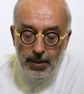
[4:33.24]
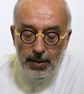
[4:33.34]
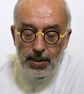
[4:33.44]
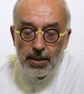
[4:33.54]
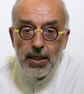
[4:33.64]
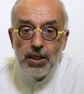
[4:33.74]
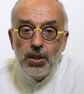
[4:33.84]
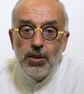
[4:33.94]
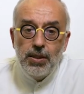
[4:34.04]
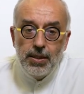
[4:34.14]
These
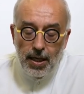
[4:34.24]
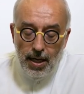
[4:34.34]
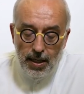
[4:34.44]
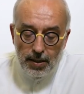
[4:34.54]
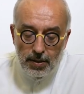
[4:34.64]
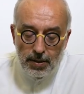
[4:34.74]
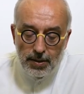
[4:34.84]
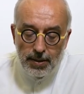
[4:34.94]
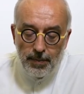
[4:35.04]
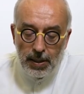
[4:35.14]
lesions are
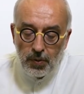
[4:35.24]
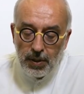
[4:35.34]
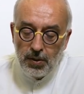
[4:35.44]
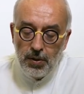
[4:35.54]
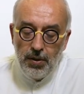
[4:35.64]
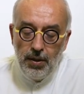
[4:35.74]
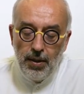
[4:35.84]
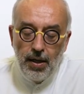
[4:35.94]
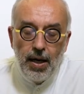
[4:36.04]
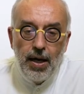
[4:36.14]
symmetrical,
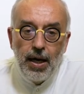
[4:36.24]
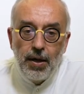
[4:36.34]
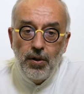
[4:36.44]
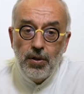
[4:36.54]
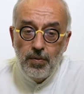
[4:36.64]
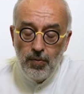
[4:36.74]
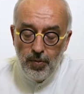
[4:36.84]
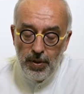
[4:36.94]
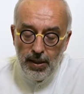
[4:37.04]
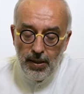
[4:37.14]
are not
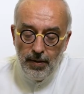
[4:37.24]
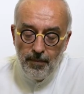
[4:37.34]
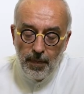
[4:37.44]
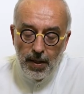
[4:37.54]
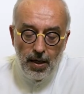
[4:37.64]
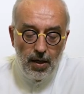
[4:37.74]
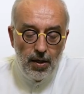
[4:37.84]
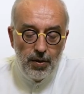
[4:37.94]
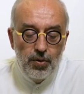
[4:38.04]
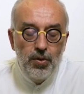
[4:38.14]
mobile,
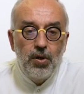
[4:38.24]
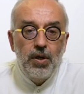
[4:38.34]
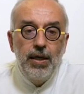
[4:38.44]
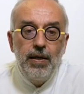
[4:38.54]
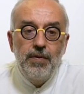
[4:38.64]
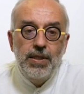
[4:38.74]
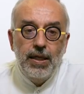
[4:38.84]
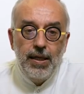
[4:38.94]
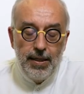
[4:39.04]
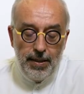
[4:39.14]
and do not leave
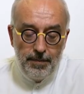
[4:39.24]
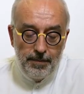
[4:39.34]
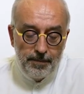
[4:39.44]
sequelae.